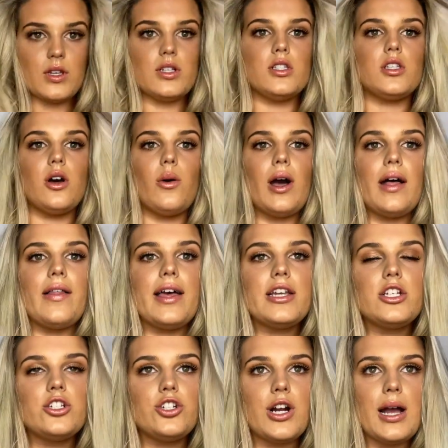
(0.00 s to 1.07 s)
So I like
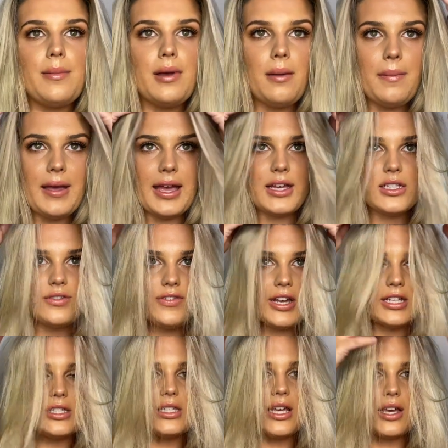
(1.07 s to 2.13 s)
to dry my bangs
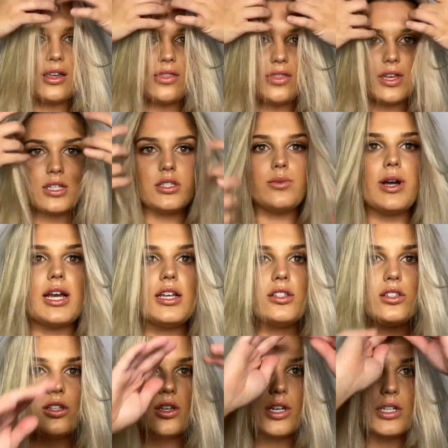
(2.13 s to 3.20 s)
facing this way
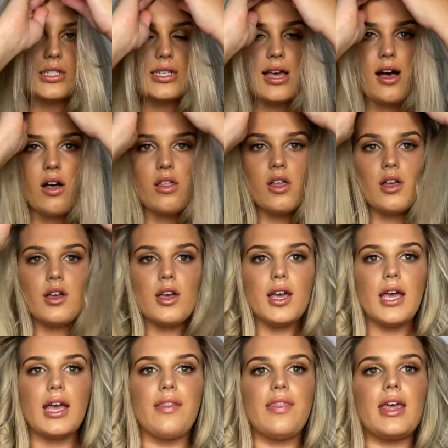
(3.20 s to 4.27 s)
so you can tell.
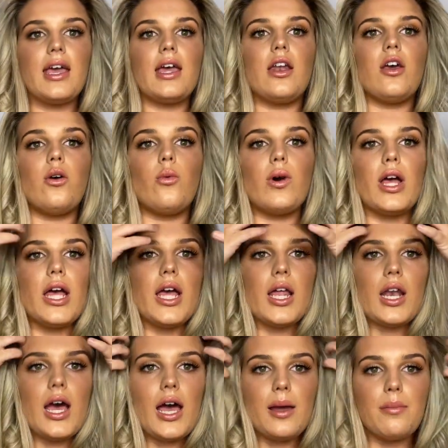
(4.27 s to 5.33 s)
And then
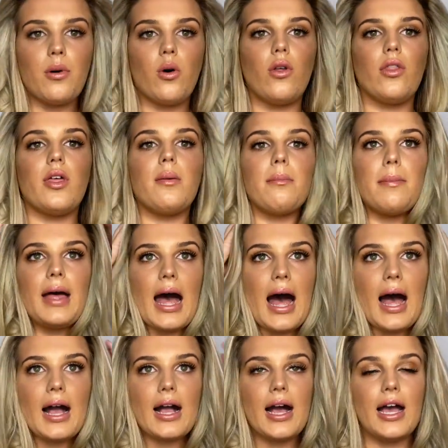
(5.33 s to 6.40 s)
when I pull them
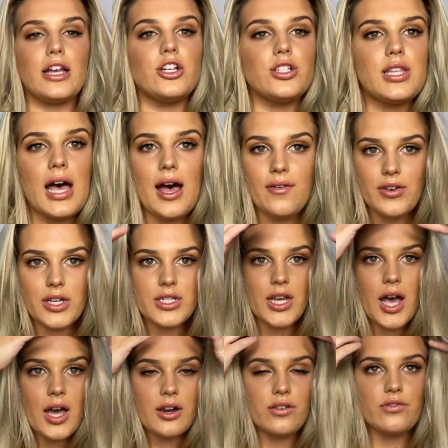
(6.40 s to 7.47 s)
back, I just have a
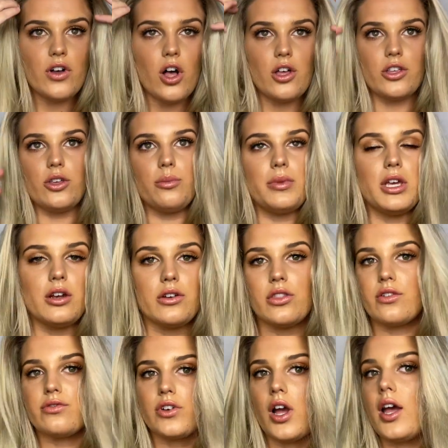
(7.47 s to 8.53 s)
ton of volume here in
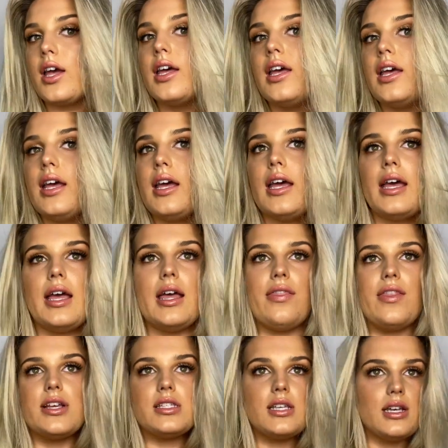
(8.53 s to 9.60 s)
the front. And
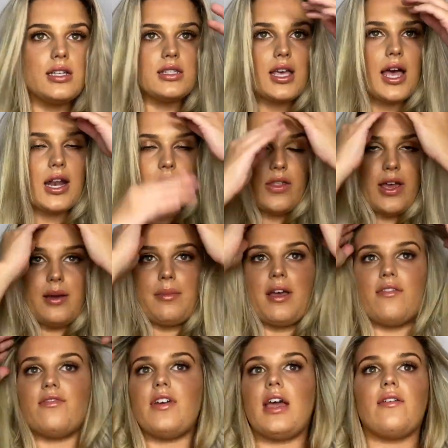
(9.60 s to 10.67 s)
this is kind of like my
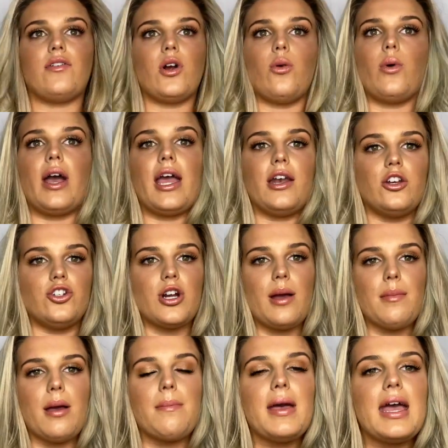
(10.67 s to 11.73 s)
favorite way to dry
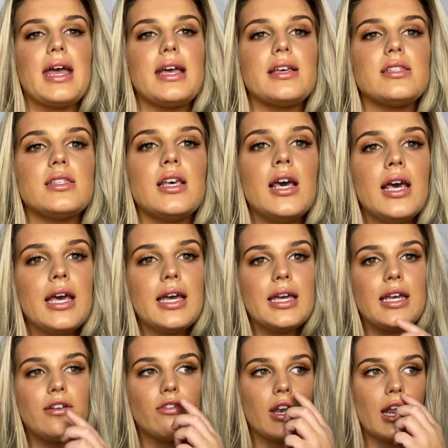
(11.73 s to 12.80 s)
my bangs,
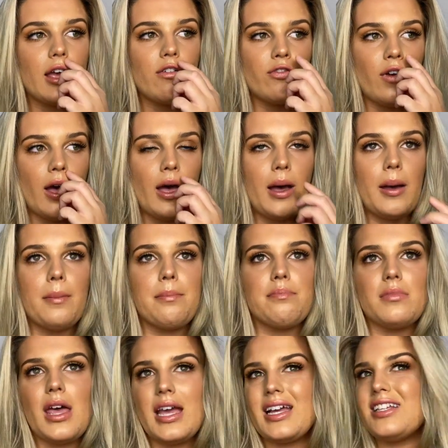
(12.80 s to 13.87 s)
even if,
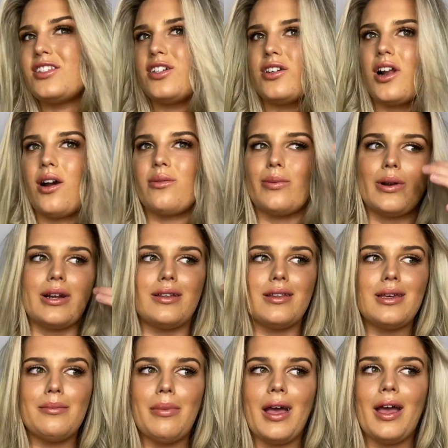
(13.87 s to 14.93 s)
I guess they're not
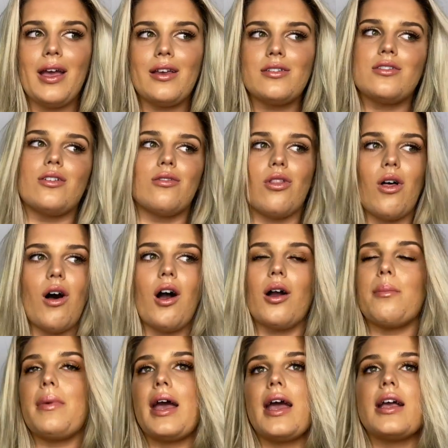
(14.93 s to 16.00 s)
really bangs, they're
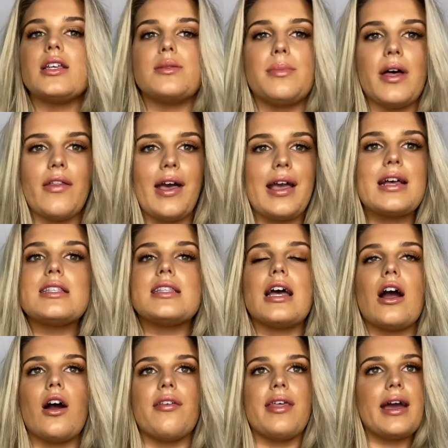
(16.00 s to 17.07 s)
long bangs, but I guess they
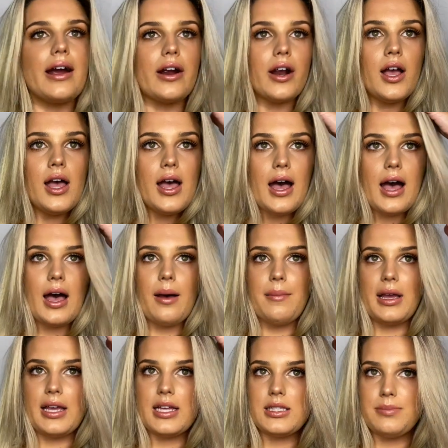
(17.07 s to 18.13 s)
are there.
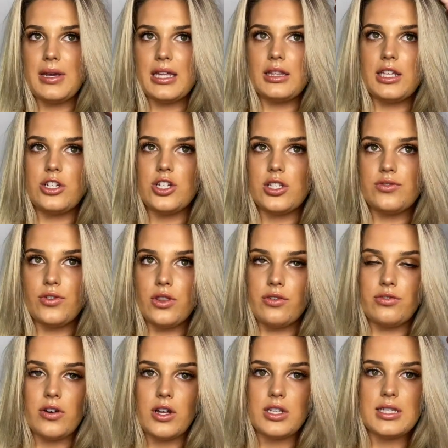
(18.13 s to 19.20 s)
I guess mainly just for the
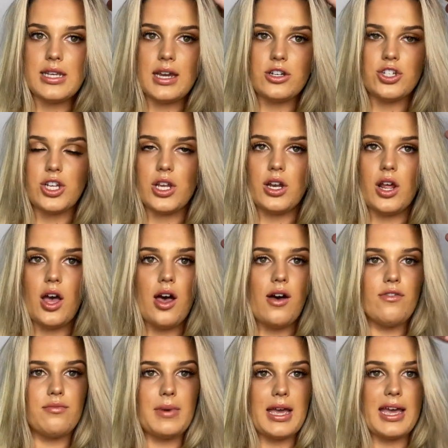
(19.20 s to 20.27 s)
front section
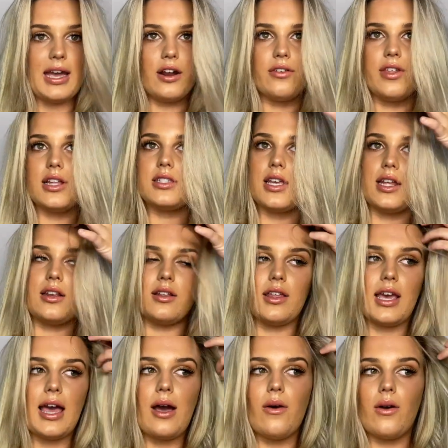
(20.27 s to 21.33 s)
of my hair, that's kind of
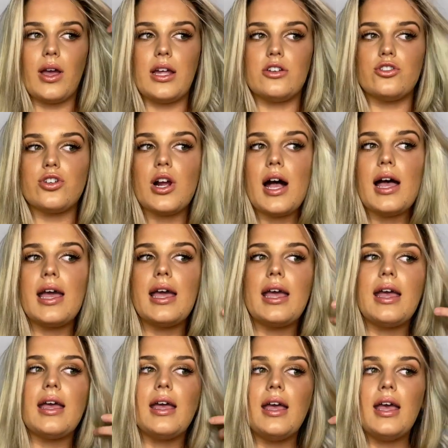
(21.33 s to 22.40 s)
like how I
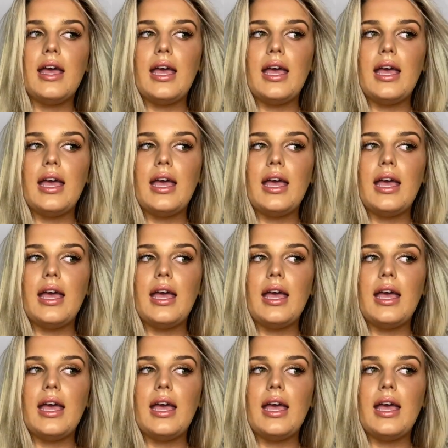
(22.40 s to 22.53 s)
dry it.